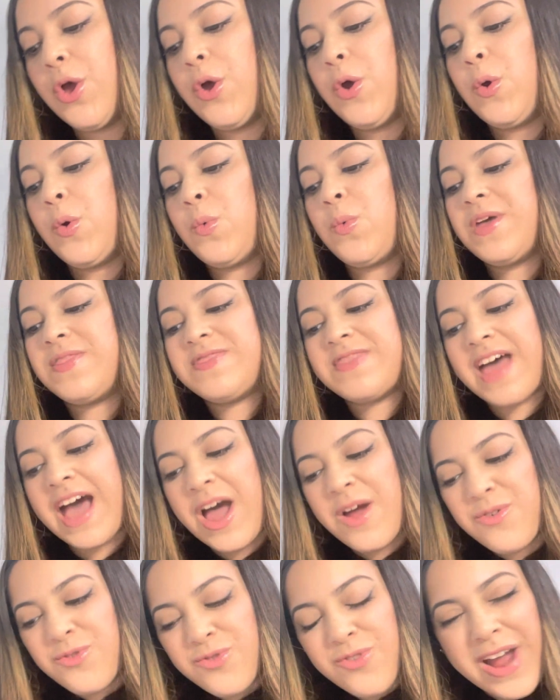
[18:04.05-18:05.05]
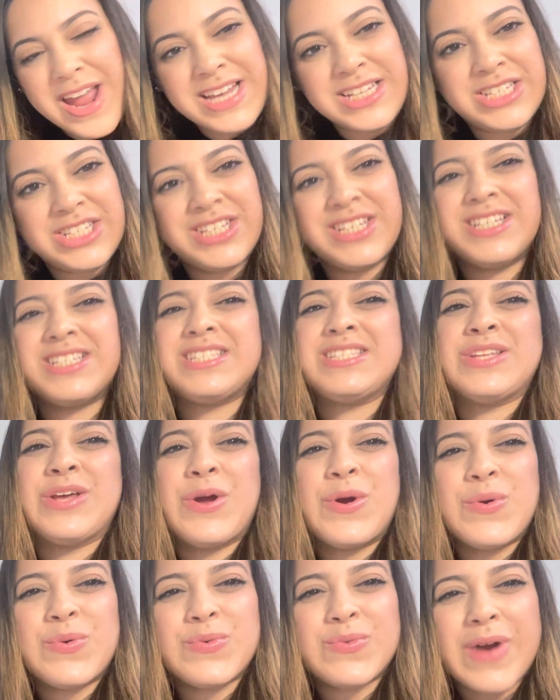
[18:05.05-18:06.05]
with that righteous
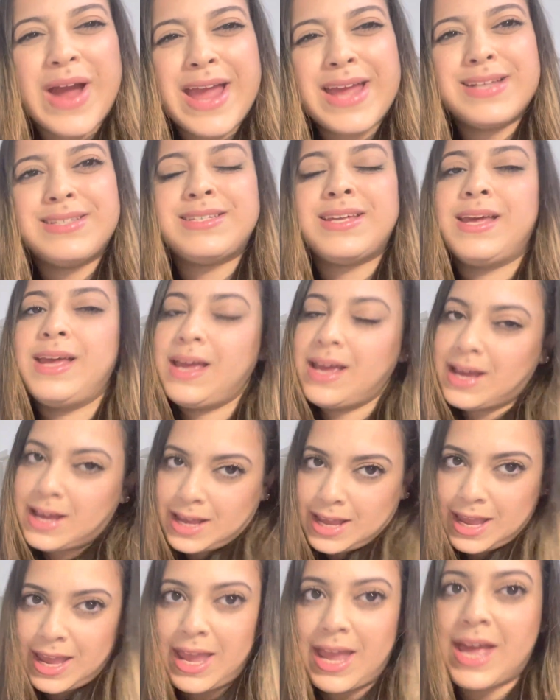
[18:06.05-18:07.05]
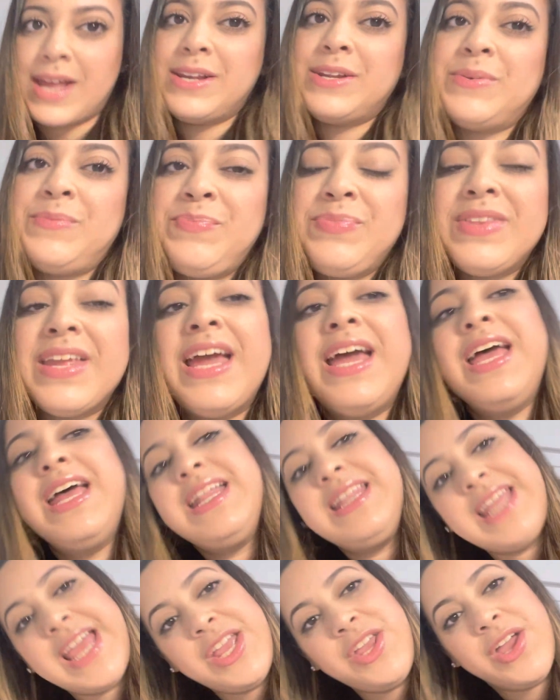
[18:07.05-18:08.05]
right hand.
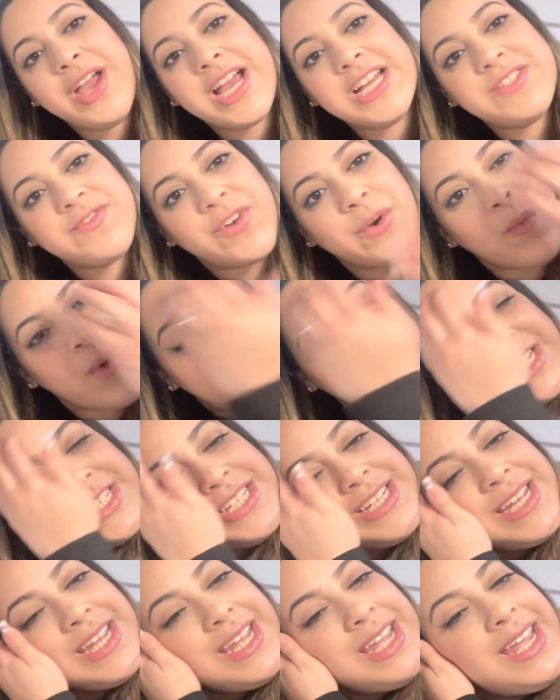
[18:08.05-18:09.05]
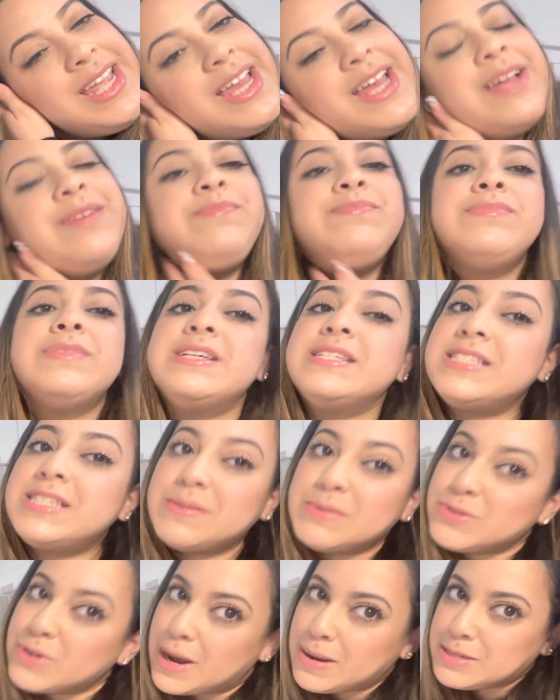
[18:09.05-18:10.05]
Thank you guys for watching.
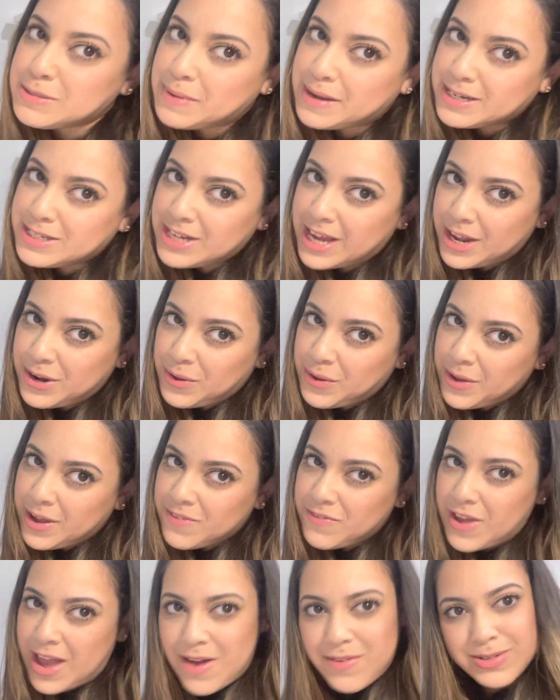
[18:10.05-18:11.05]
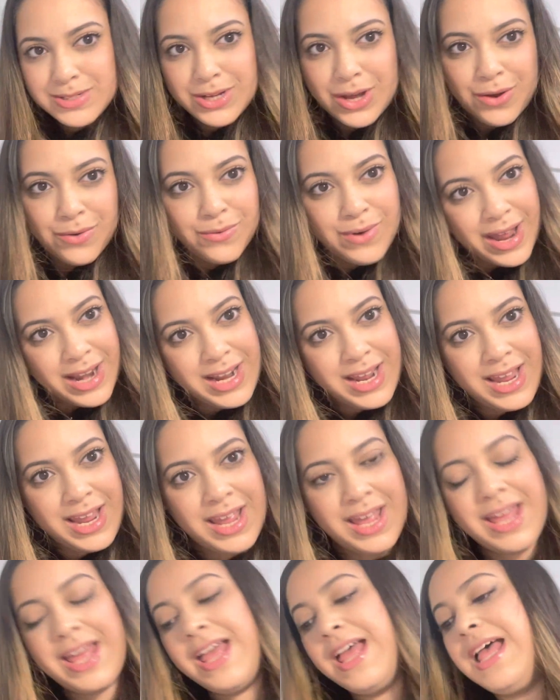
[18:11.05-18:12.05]
Subscribe to my channel if you haven't
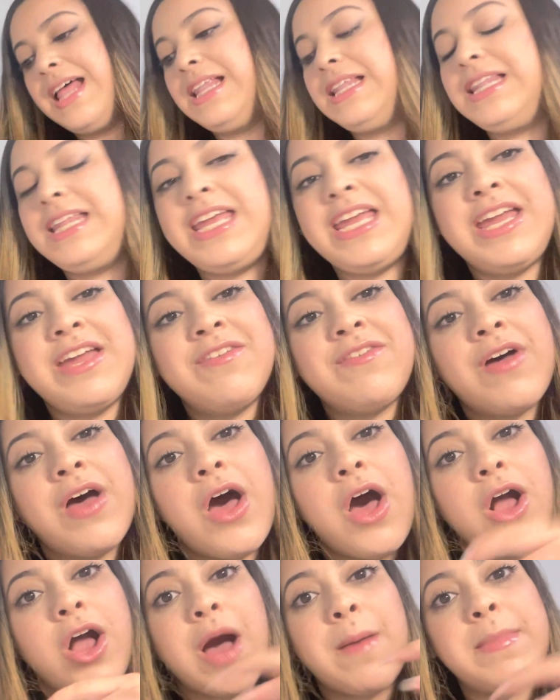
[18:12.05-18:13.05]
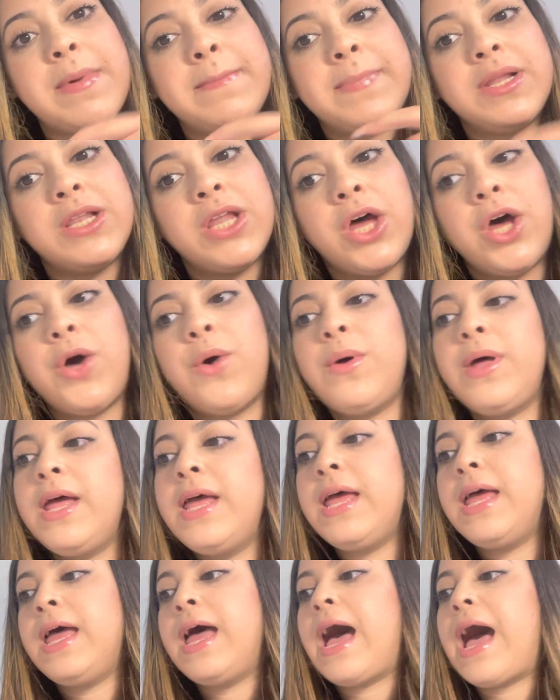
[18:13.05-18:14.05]
already. Leave a comment below.
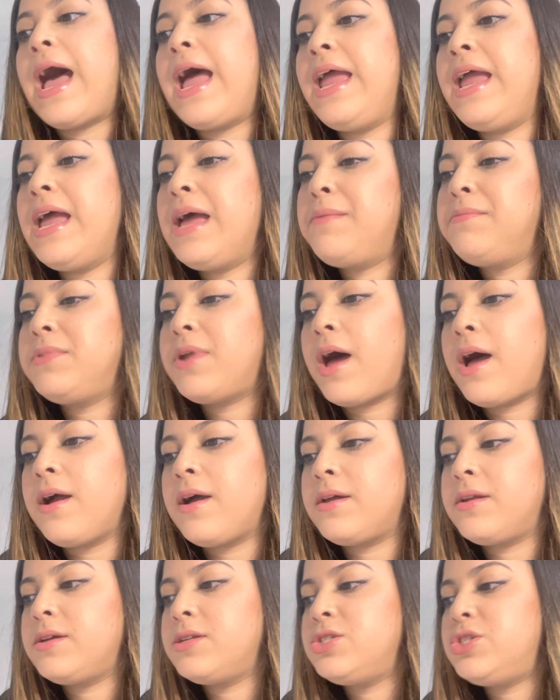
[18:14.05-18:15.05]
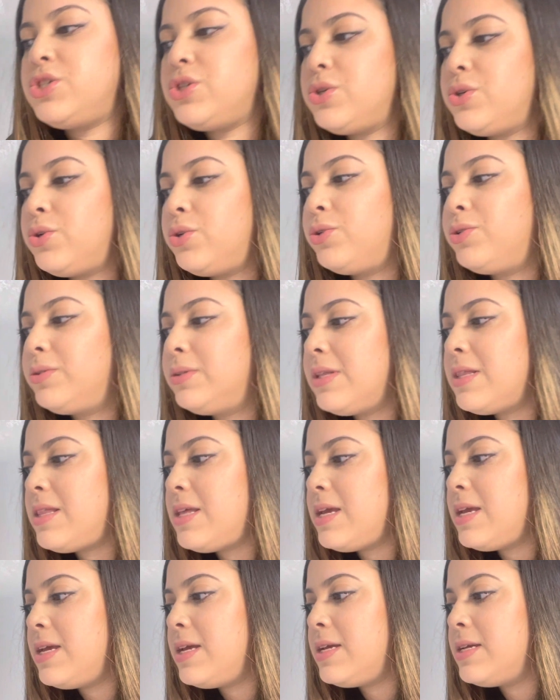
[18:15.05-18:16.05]
I am not gonna do
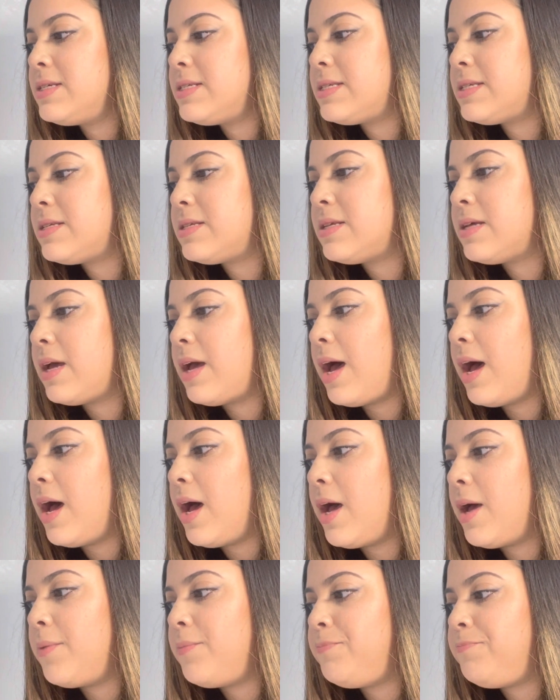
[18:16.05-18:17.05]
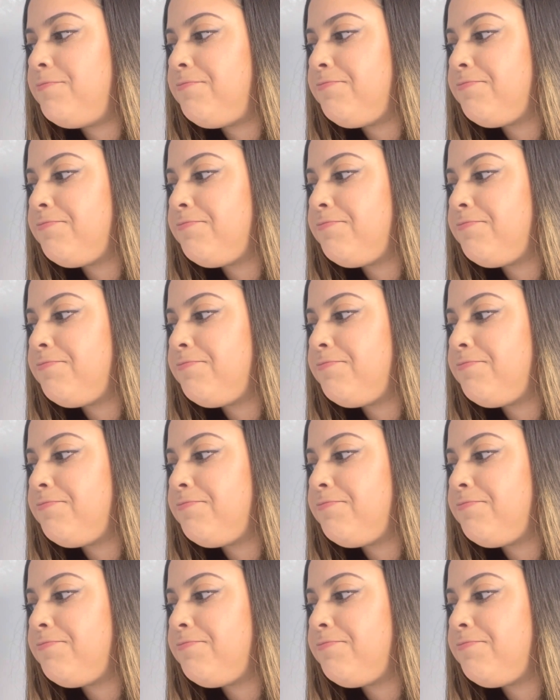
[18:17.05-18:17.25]
these Bible